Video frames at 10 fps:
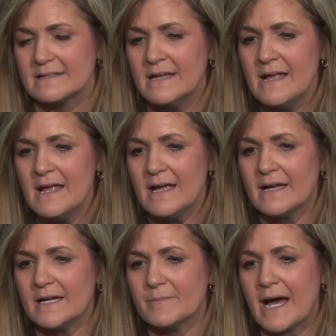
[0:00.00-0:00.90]
And
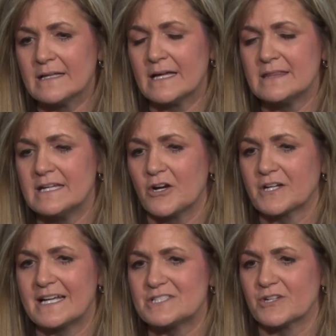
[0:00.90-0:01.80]
um, I, I, think our
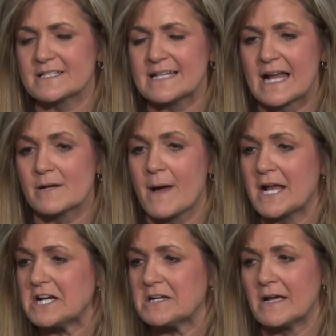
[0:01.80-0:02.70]
kids are excited
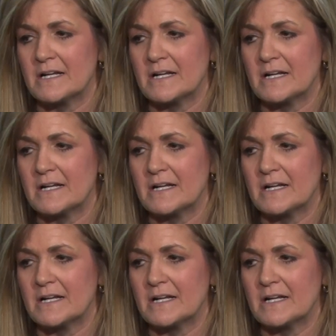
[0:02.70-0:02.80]
about it.